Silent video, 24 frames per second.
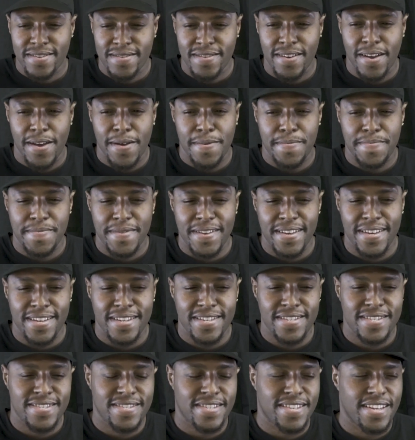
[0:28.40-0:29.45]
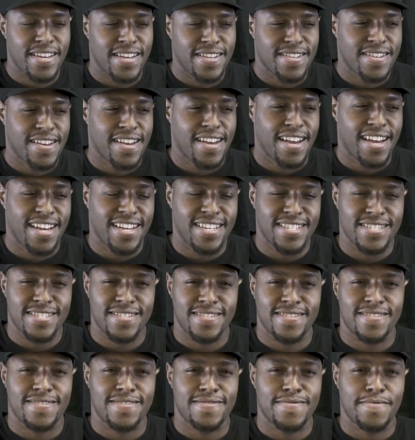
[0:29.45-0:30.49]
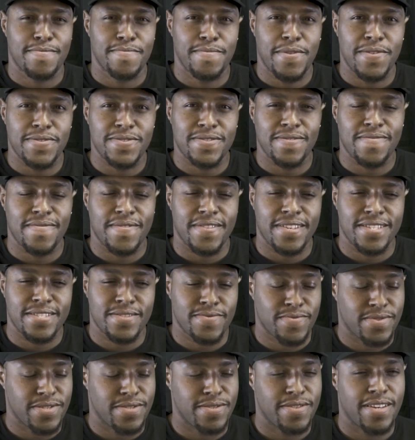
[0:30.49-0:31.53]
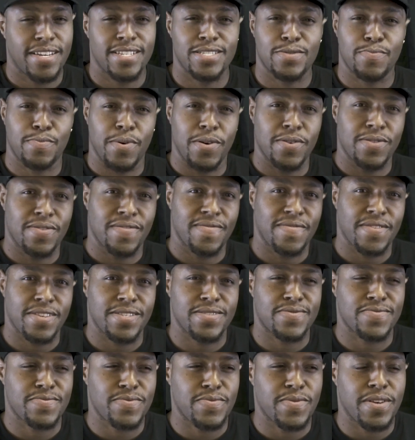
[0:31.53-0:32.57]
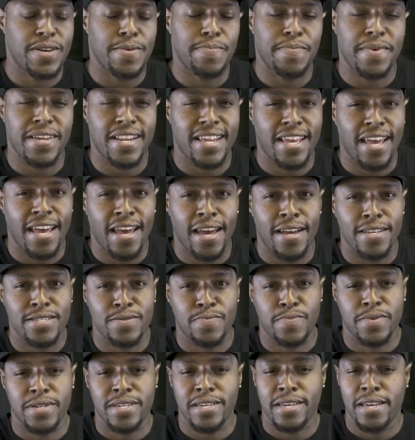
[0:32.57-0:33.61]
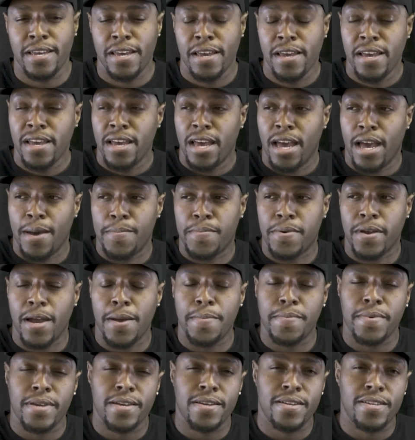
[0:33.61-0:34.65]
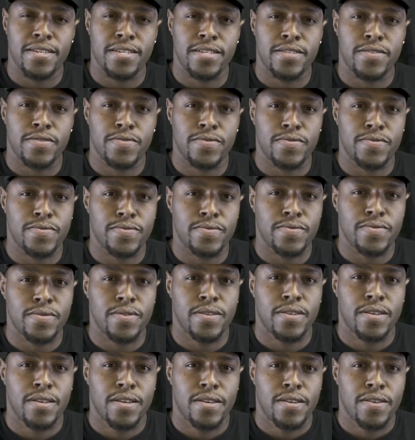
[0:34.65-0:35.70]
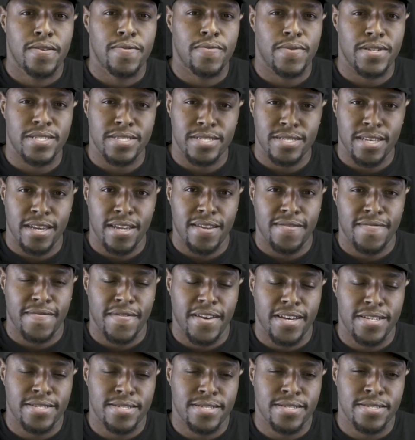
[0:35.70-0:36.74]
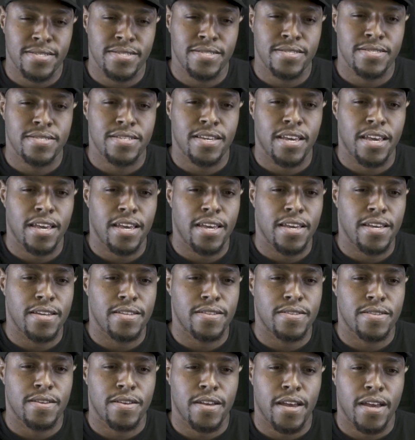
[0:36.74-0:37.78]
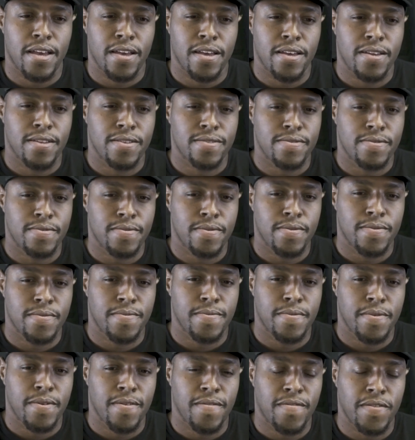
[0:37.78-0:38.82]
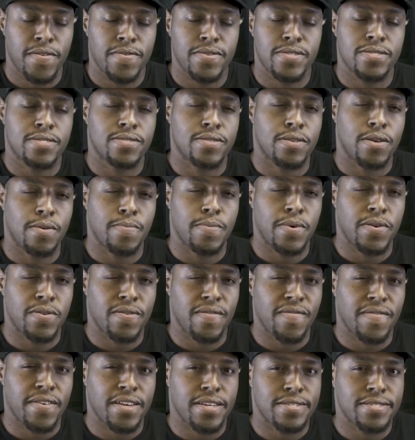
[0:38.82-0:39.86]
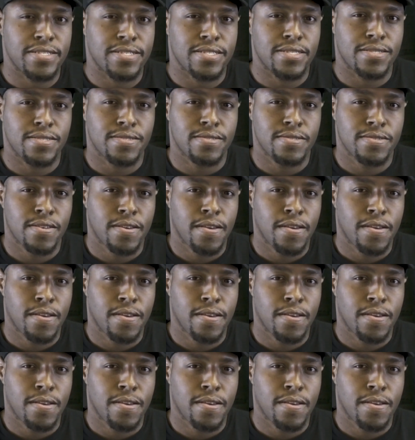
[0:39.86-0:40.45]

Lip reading: Oh man, as most of us, well, as both of us, we wear many hats, but I primarily do real estate investing, and I focus on motivation,